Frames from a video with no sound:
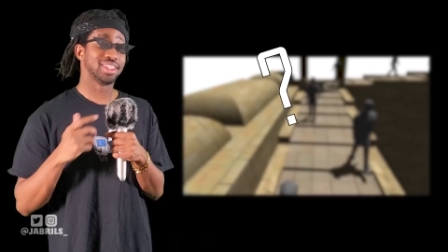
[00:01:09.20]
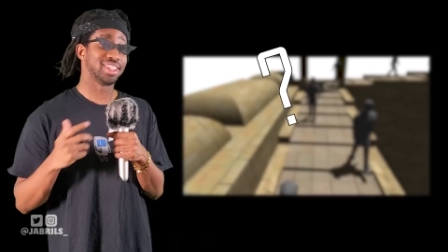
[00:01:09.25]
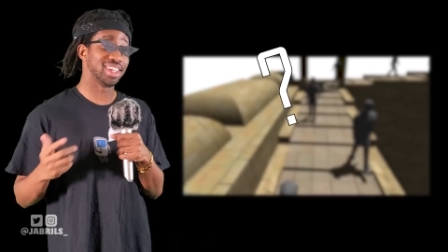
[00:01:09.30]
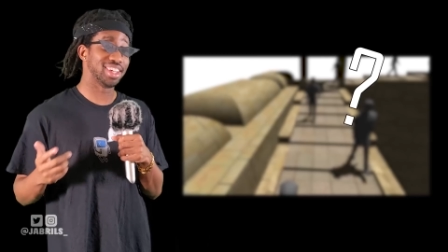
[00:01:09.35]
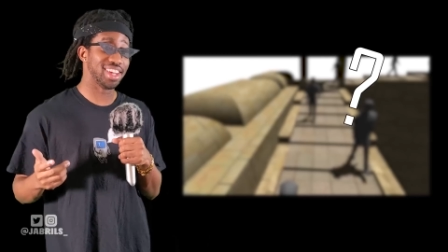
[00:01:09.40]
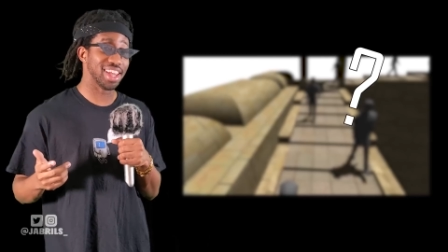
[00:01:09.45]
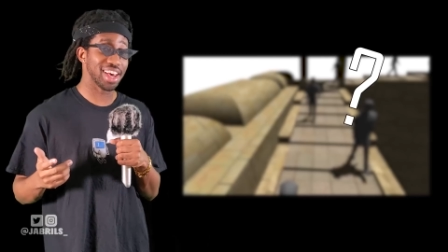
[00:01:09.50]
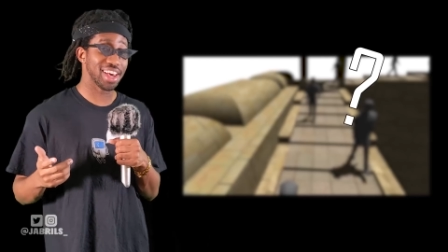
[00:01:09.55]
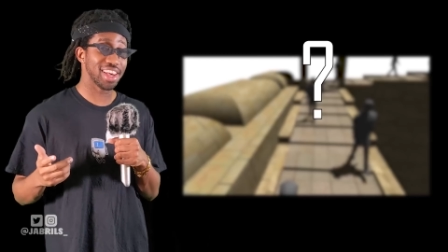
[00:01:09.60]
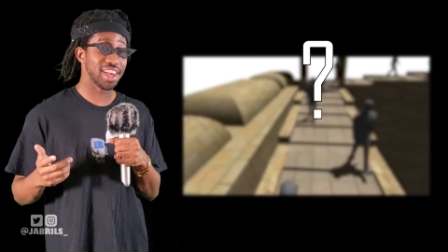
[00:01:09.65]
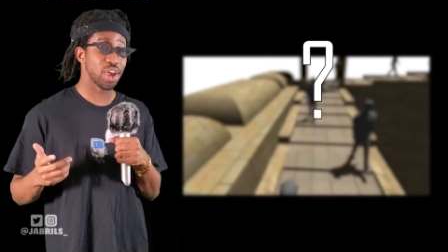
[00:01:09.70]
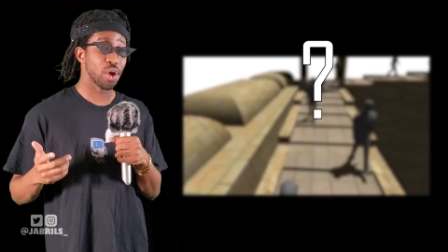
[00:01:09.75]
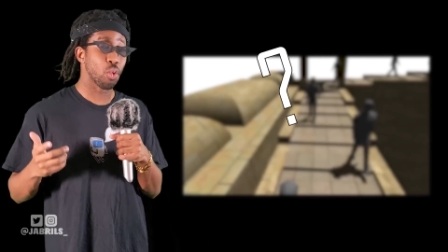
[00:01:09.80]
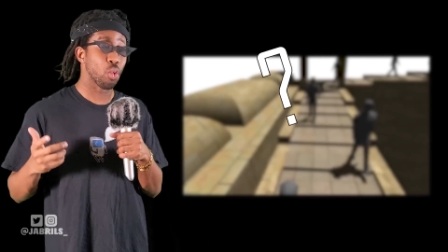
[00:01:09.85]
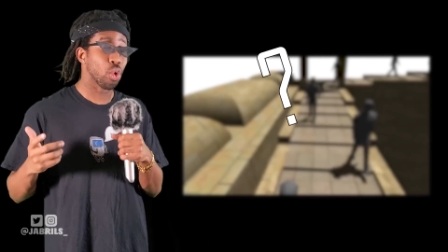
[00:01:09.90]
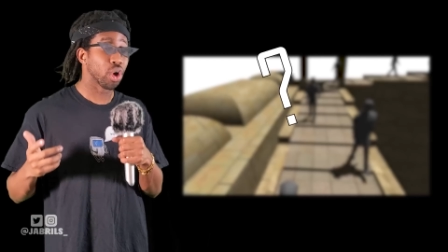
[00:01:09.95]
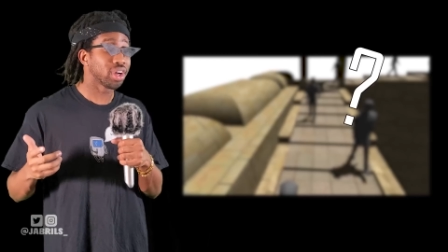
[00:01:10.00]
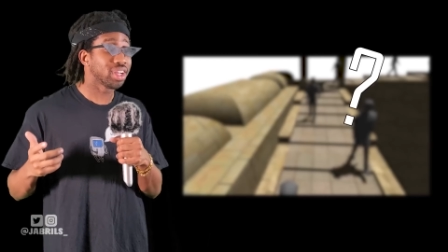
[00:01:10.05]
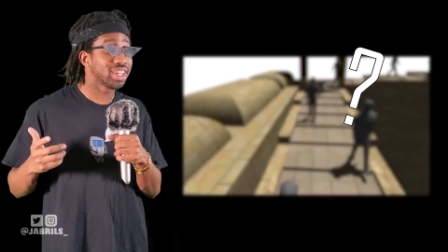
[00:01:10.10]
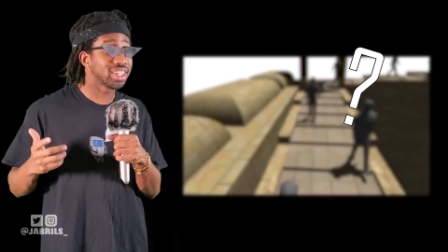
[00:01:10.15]
Today,
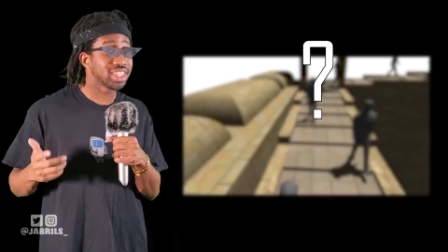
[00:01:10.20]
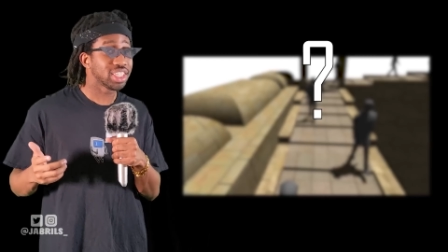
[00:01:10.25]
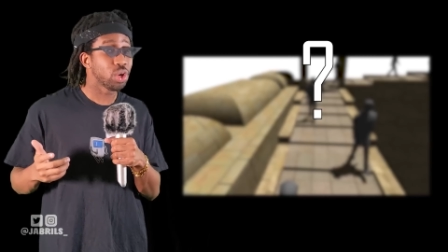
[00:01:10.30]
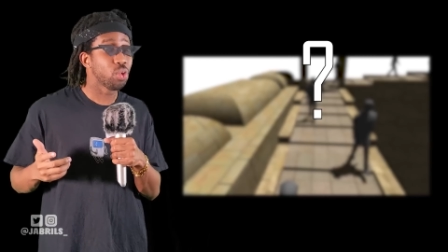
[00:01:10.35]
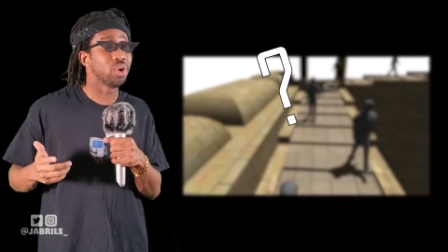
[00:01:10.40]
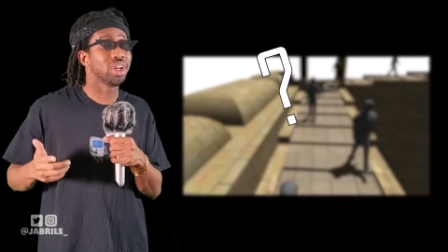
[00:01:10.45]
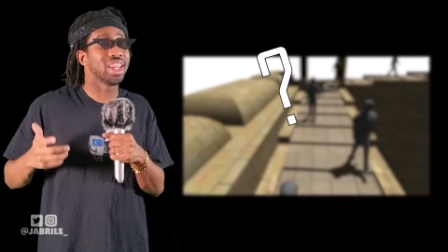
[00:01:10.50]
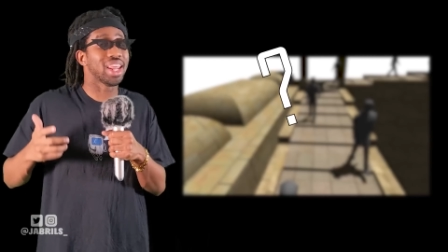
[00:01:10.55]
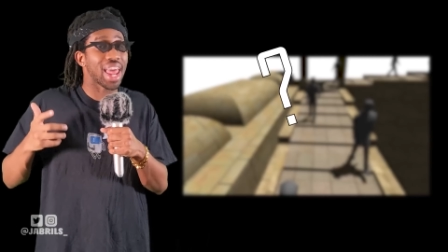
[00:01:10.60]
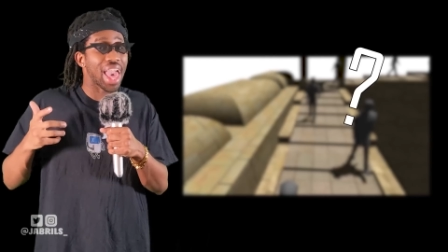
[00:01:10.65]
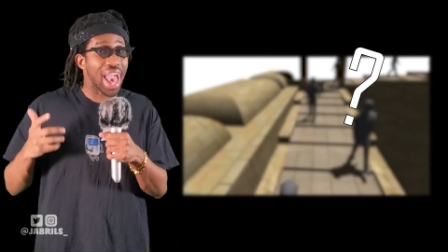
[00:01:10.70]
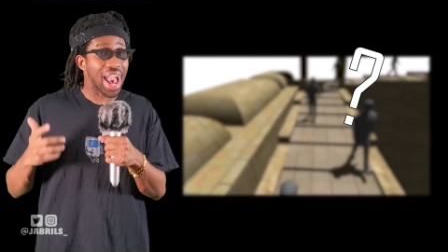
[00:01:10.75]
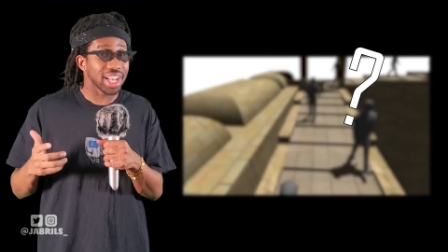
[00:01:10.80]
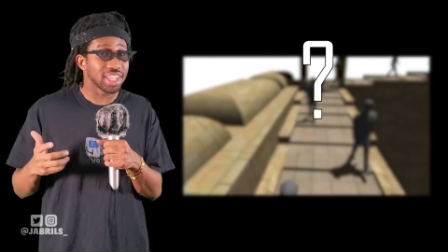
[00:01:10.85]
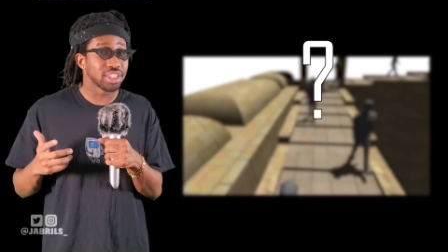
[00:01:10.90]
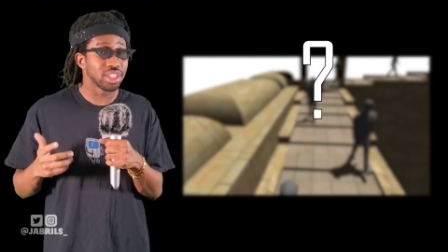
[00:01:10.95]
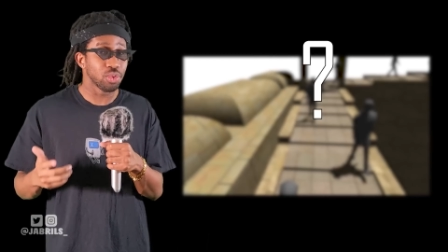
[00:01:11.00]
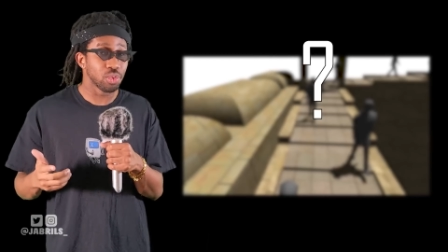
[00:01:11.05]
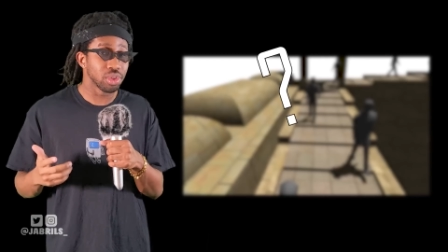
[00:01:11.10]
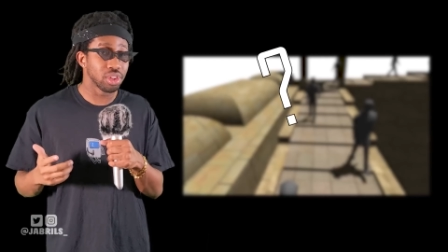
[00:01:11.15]
we're gonna see what it
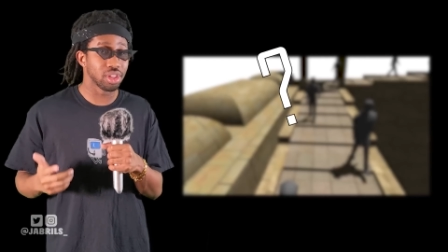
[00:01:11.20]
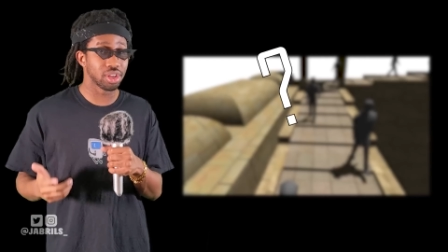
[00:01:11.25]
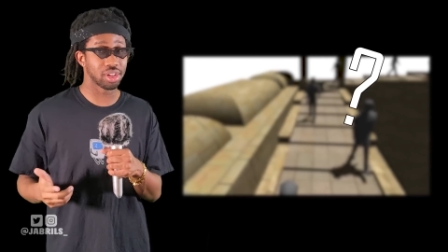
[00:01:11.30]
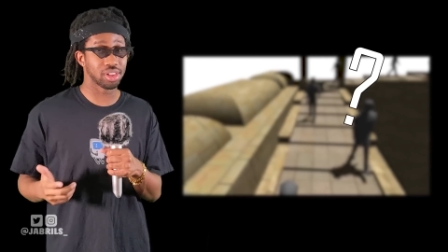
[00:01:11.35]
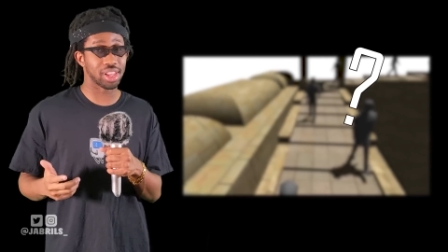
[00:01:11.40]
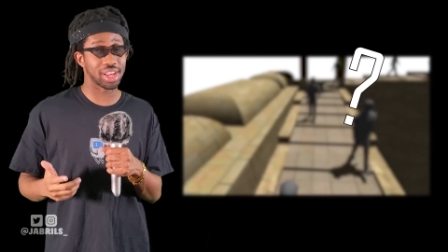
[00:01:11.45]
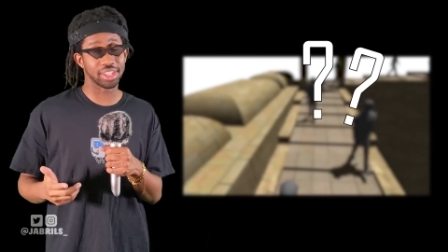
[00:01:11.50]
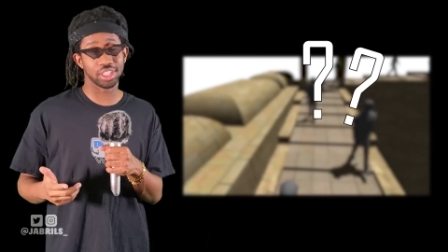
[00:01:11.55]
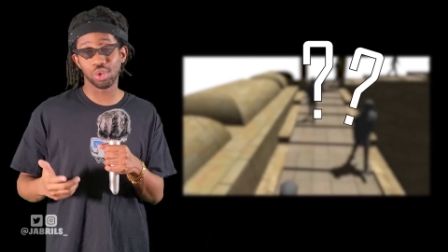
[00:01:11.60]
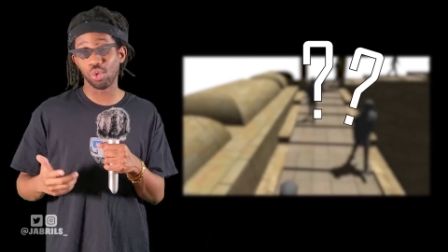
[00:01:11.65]
actually would look like